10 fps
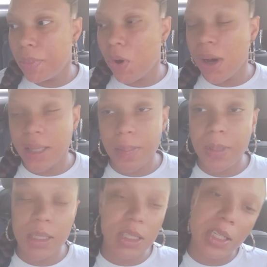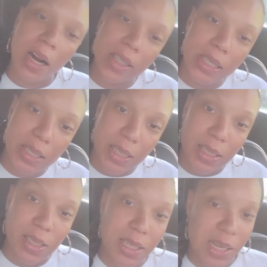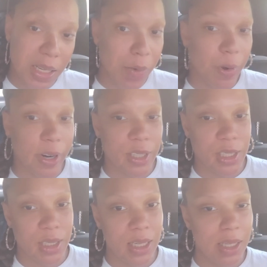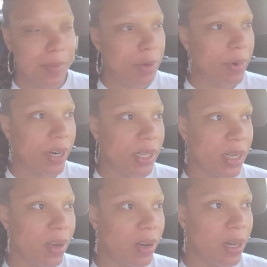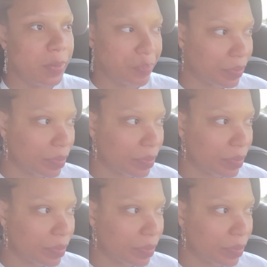caught up in these charges, is did he worry? Should did he be worried? And y'all,